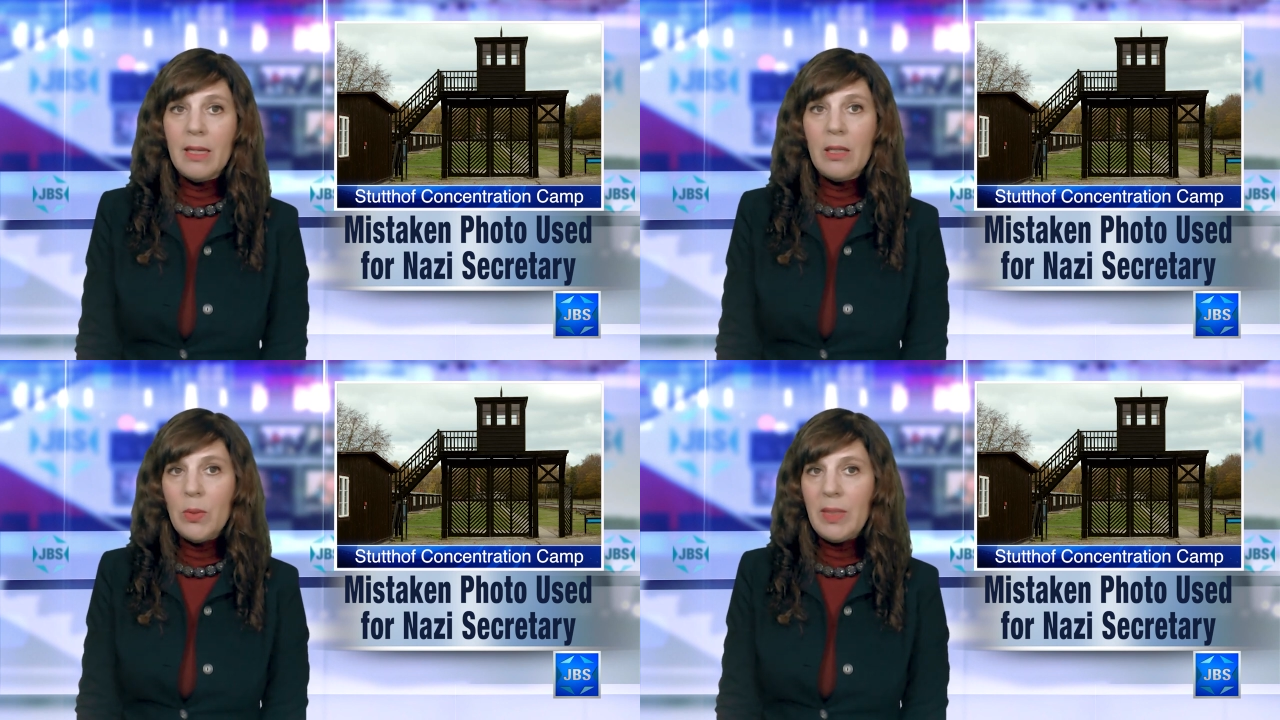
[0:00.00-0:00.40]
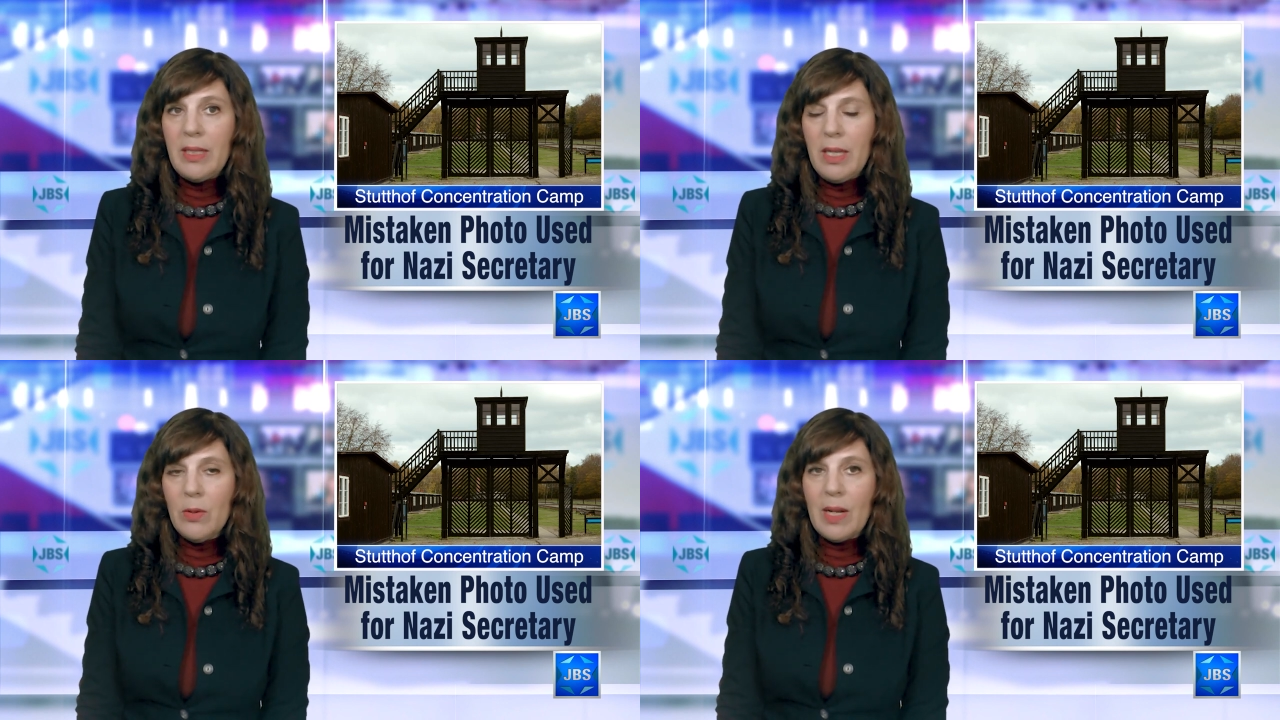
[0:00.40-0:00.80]

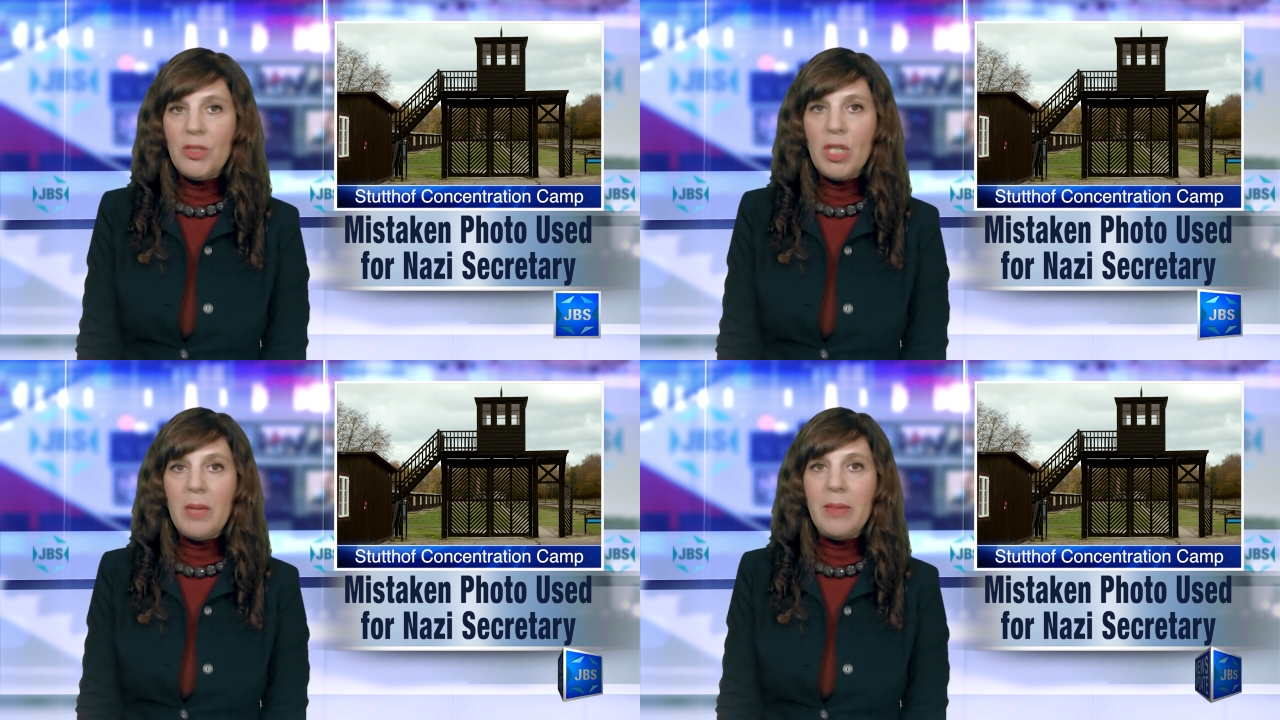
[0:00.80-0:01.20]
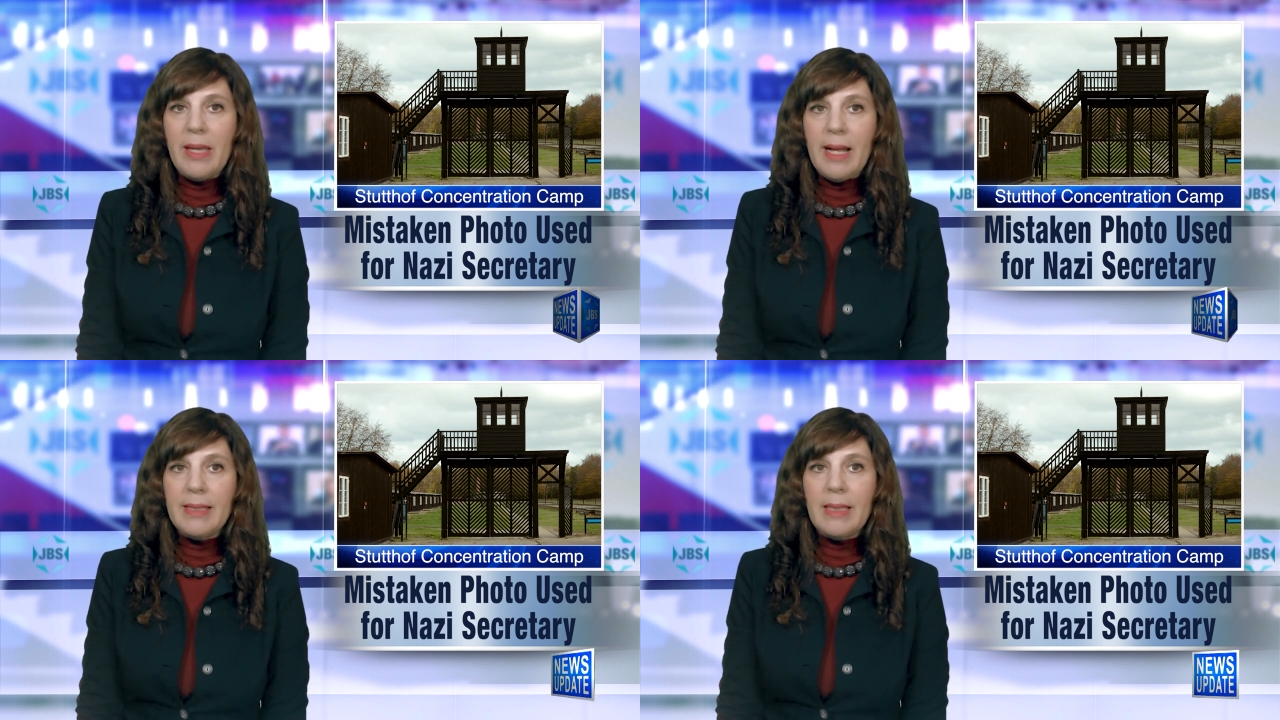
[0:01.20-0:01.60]
including here on
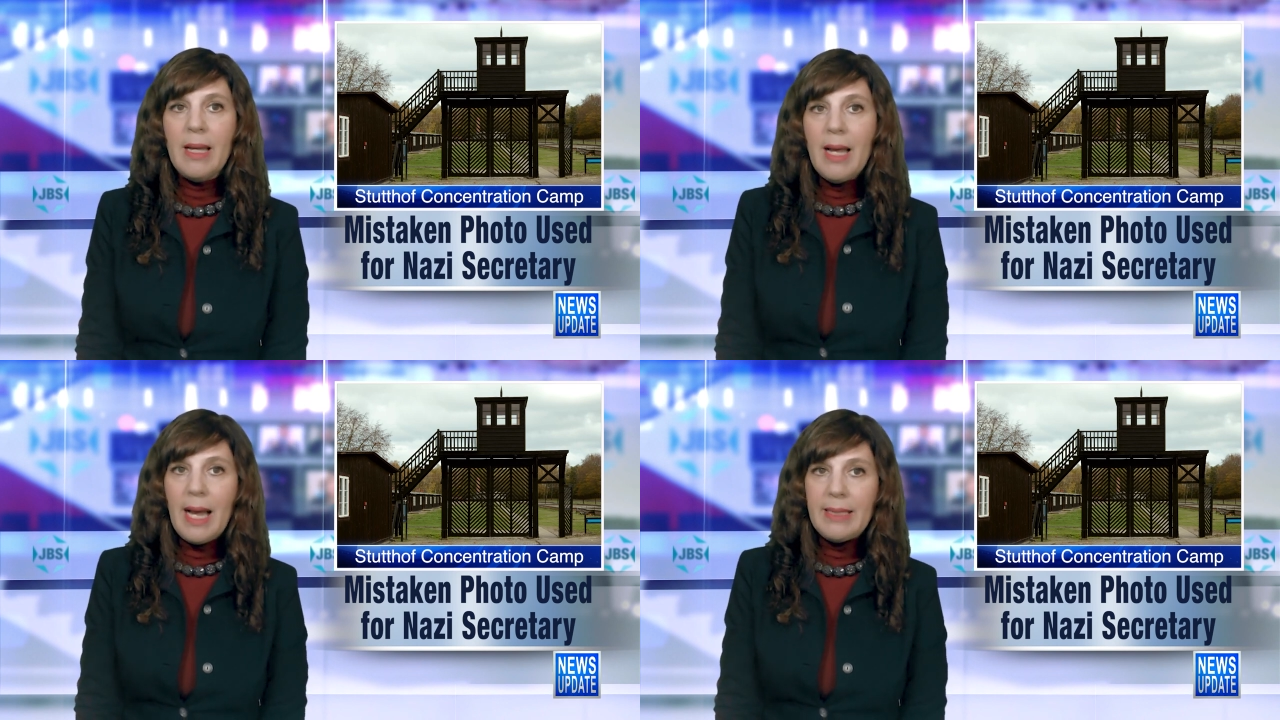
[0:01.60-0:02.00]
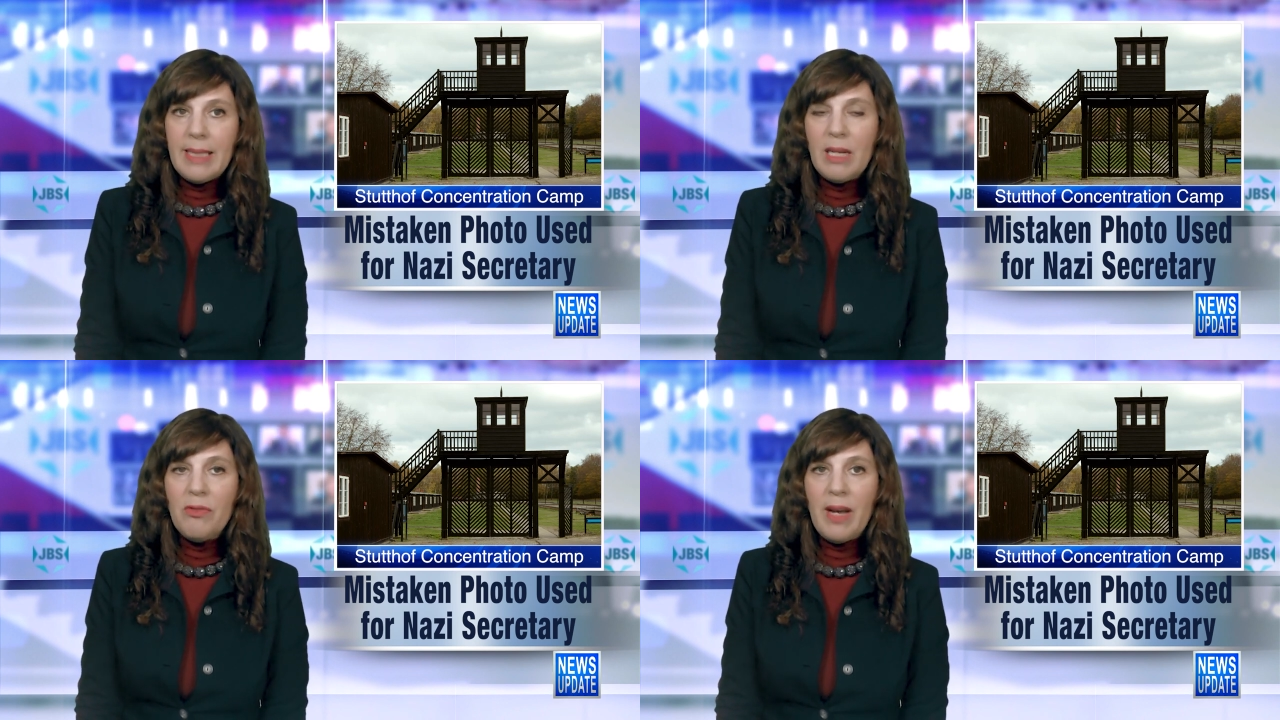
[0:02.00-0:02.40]
JBS,
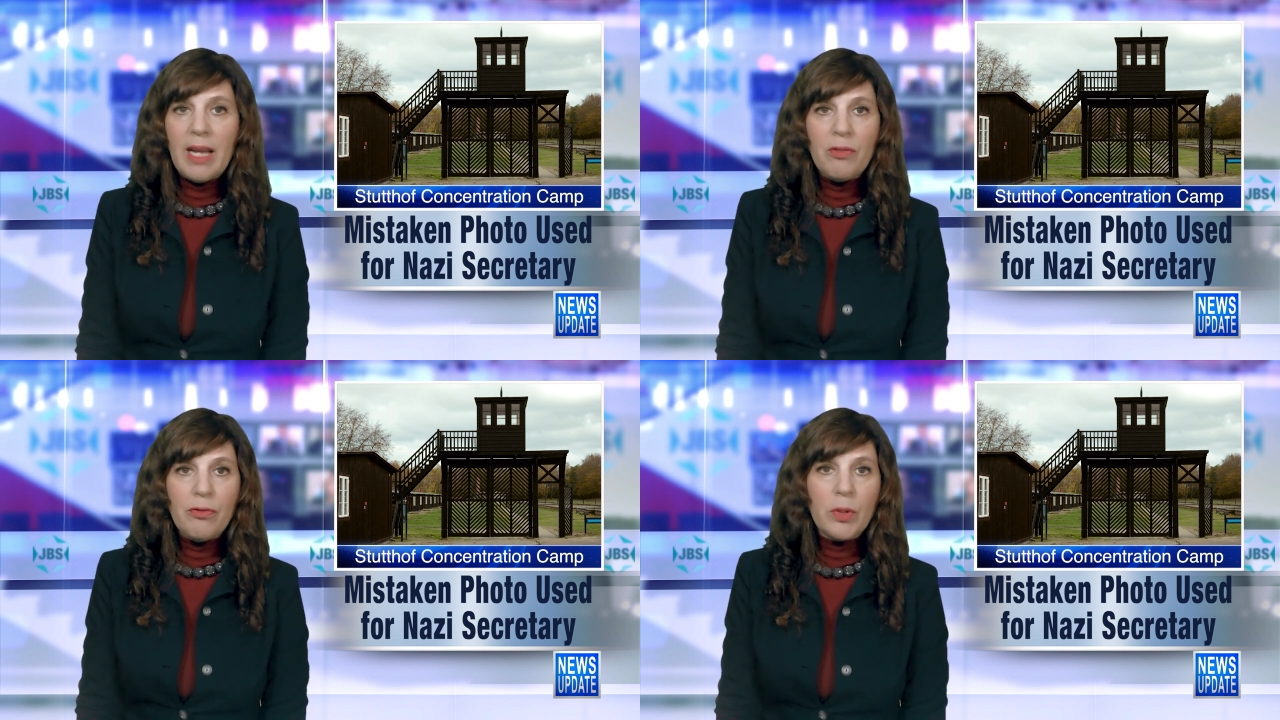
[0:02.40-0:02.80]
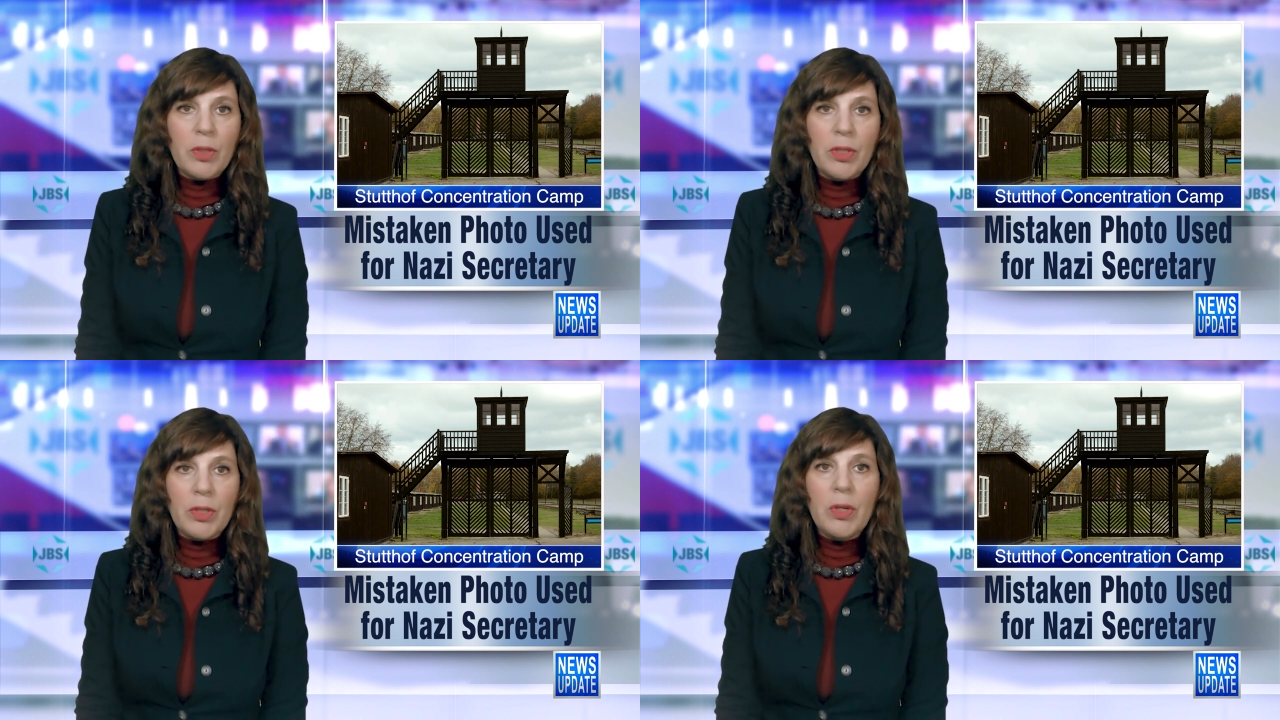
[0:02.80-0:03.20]
identifying
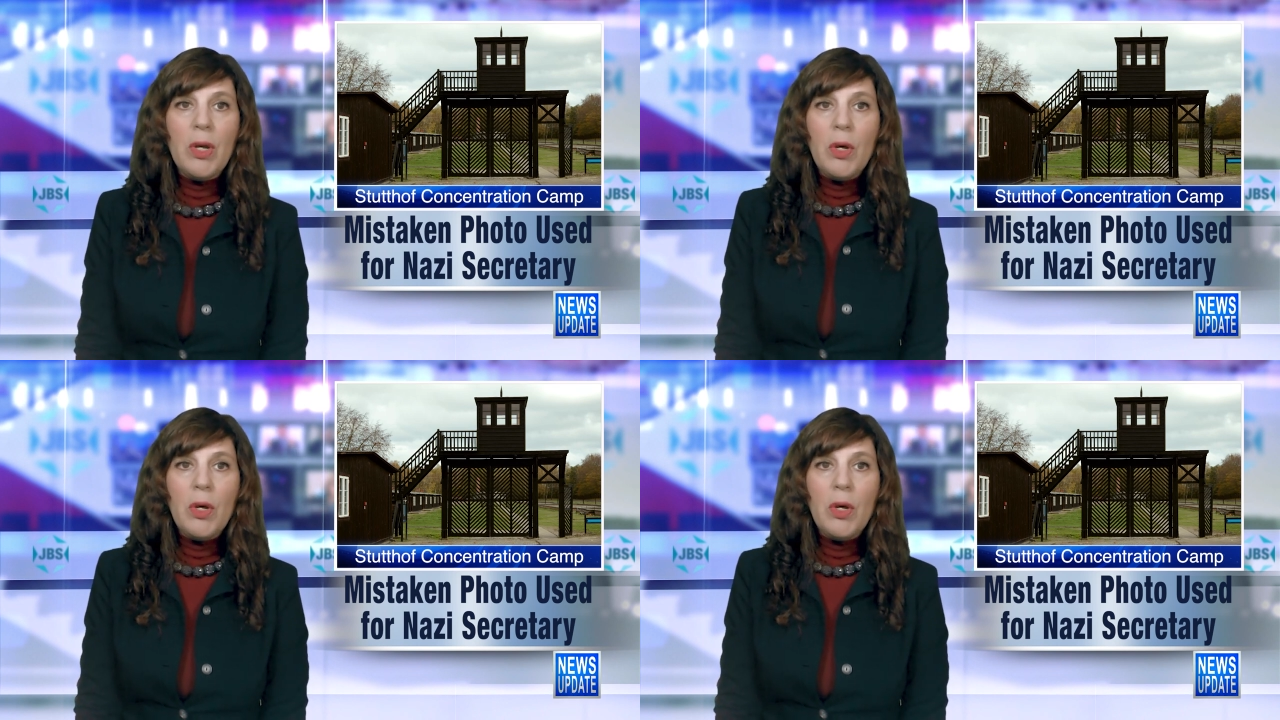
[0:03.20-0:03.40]
Furchner,